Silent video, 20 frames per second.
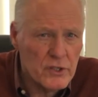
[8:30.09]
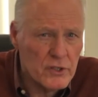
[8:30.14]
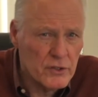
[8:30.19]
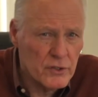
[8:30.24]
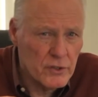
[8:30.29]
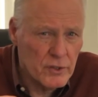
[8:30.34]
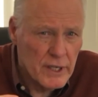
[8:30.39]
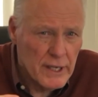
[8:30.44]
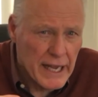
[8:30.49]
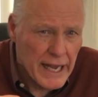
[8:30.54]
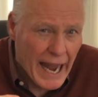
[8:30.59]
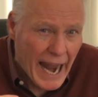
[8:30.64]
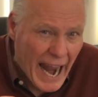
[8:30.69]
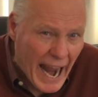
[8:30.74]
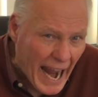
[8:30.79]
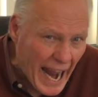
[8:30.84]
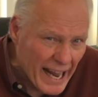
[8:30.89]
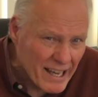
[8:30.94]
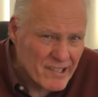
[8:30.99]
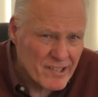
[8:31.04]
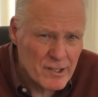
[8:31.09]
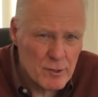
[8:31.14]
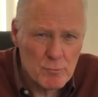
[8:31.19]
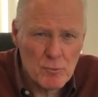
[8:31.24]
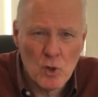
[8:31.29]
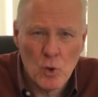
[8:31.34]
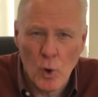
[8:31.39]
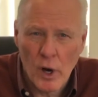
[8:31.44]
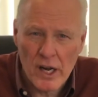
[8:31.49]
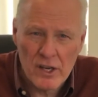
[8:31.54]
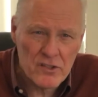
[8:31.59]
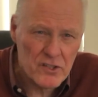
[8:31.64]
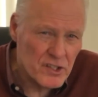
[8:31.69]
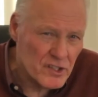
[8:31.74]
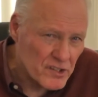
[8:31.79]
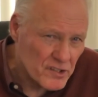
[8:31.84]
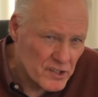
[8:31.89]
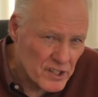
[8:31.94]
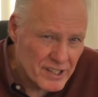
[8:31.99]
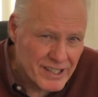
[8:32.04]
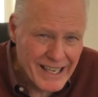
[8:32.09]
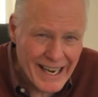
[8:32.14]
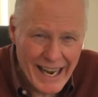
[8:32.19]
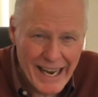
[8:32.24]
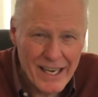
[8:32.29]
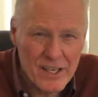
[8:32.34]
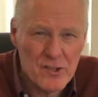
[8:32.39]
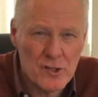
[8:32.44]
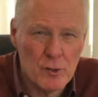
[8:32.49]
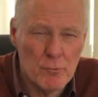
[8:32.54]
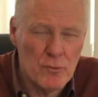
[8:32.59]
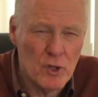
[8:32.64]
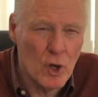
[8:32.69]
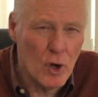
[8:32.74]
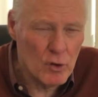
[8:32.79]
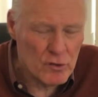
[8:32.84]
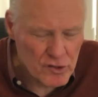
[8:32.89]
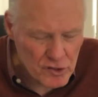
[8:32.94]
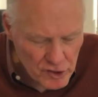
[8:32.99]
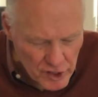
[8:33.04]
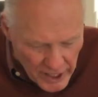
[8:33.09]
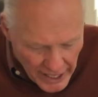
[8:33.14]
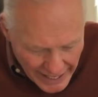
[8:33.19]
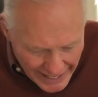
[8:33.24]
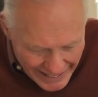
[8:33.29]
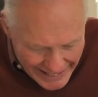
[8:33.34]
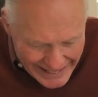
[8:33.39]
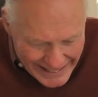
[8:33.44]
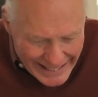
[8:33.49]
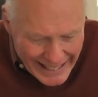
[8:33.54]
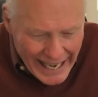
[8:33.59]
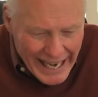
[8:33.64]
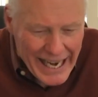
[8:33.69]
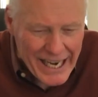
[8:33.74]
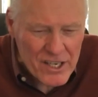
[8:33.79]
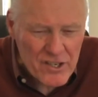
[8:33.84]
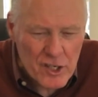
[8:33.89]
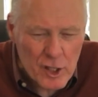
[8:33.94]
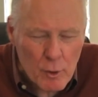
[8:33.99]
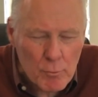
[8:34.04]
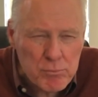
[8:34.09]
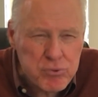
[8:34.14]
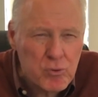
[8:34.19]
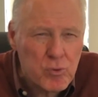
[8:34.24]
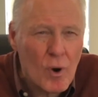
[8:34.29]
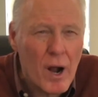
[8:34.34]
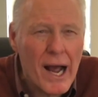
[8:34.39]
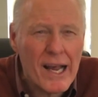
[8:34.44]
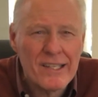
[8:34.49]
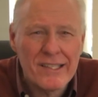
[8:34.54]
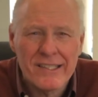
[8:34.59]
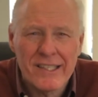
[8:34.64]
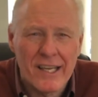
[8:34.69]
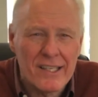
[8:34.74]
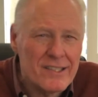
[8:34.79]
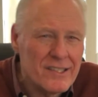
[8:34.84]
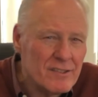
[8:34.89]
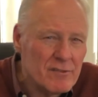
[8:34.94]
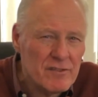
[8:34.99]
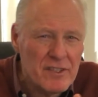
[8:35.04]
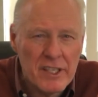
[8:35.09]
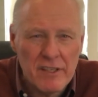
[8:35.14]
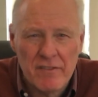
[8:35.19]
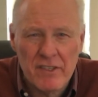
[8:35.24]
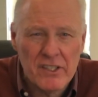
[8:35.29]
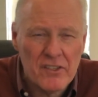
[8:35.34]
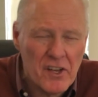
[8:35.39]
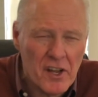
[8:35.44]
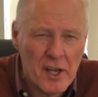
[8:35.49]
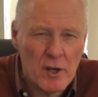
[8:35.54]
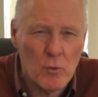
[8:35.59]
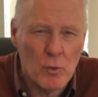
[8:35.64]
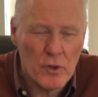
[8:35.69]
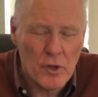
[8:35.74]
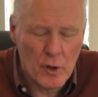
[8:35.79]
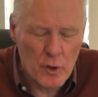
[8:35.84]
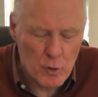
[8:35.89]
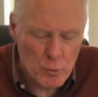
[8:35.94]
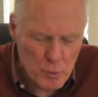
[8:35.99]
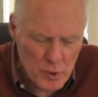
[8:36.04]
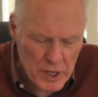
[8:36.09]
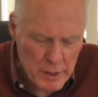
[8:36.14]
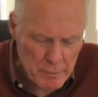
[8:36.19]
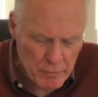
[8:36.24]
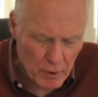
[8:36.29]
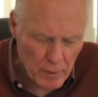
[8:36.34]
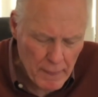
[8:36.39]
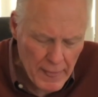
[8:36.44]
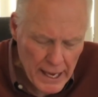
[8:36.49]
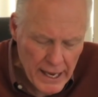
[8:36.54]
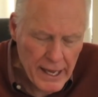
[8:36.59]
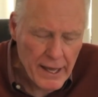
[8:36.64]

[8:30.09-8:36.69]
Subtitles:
to ask some questions, to take some notes, to engage in a process of give and take with other people.